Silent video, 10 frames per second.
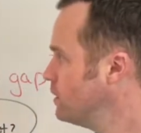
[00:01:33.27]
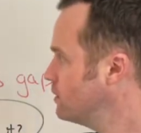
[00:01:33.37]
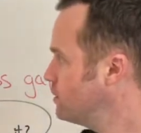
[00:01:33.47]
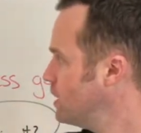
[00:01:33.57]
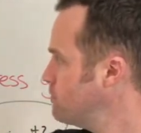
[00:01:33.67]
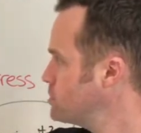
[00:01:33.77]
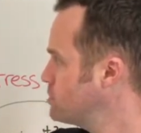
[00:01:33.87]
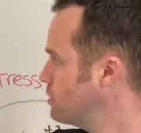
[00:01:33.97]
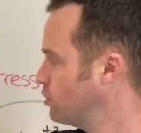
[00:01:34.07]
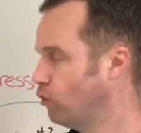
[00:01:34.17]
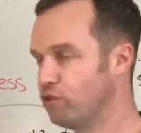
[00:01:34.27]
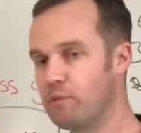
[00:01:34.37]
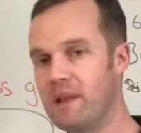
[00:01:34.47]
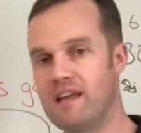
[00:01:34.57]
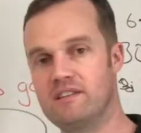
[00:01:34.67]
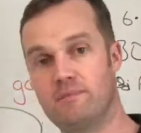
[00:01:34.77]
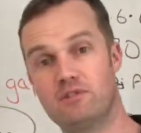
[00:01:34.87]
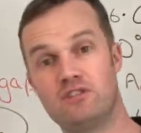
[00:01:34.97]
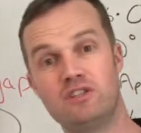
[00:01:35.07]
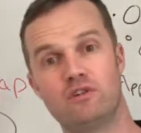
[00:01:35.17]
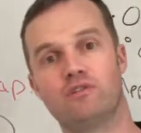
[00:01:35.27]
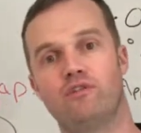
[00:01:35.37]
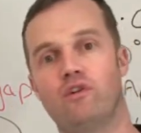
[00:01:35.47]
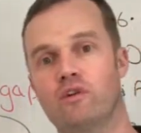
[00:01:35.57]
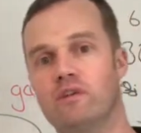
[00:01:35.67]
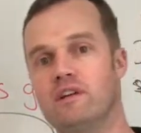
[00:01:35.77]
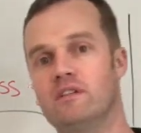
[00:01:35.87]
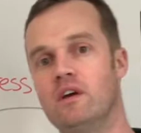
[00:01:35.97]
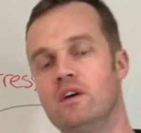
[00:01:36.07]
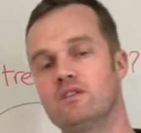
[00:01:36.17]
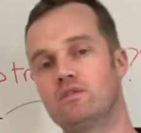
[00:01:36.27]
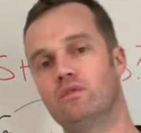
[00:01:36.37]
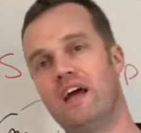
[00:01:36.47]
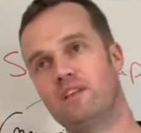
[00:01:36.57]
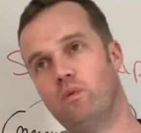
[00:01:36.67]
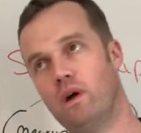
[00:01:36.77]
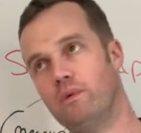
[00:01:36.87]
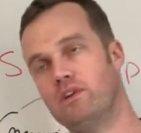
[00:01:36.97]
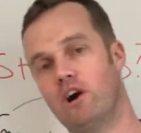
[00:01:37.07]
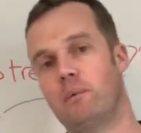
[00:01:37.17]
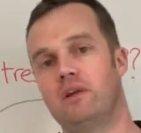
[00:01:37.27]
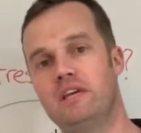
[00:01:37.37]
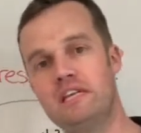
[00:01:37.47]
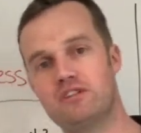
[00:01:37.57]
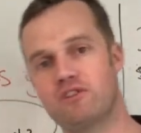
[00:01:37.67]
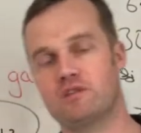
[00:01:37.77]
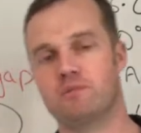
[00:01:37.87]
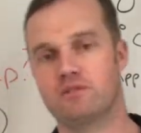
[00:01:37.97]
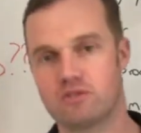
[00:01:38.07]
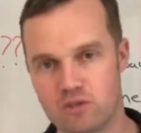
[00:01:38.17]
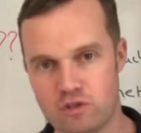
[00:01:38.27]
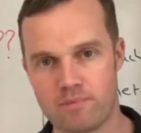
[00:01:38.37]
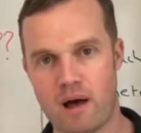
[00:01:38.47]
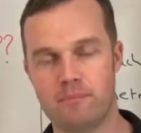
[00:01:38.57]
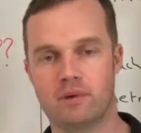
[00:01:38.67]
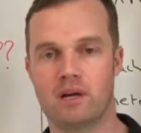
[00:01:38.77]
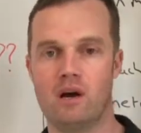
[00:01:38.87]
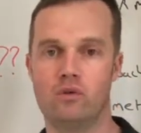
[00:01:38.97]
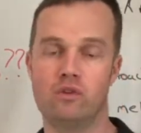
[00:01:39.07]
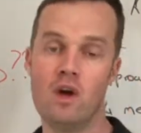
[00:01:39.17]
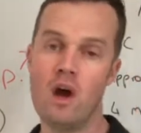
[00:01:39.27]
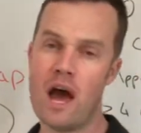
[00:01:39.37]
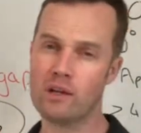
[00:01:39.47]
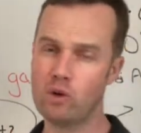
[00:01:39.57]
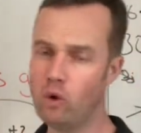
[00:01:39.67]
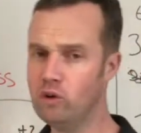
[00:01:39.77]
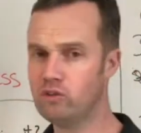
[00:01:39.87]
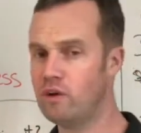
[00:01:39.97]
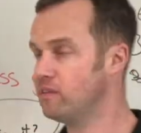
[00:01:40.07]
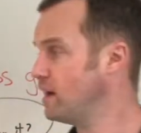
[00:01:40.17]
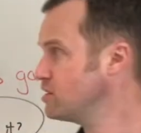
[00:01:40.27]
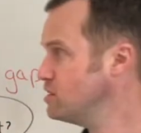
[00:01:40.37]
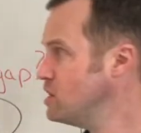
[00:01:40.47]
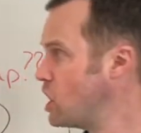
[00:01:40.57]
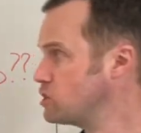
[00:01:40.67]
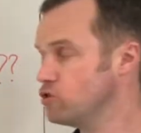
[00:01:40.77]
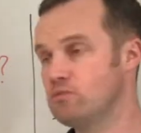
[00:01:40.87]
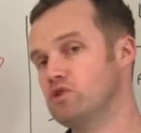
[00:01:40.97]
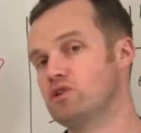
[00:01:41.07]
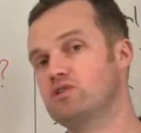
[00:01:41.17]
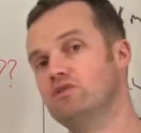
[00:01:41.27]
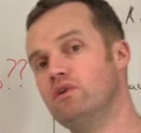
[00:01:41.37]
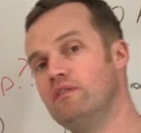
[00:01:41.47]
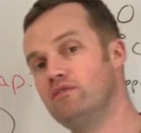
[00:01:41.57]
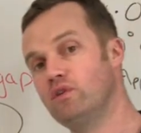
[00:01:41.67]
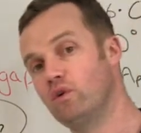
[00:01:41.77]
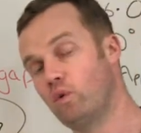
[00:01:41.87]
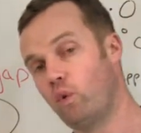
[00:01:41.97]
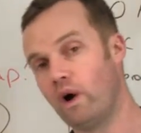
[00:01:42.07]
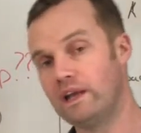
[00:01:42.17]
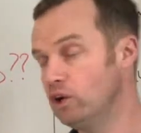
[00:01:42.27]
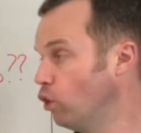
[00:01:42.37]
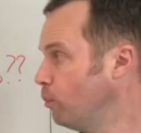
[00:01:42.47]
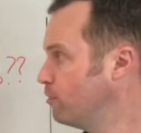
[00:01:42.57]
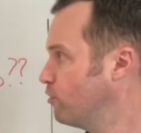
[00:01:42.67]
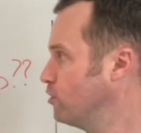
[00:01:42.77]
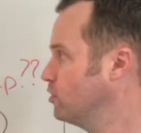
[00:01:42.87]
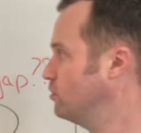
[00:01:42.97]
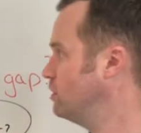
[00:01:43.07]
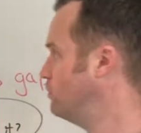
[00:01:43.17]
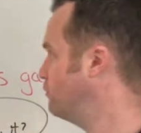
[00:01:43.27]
the temperature they're comfortable at is about 0 to 4 degrees. So that's why we talk about heat stress being such a problem in cows, and cold stress actually not so much, because you don't have to go quite low before you can see an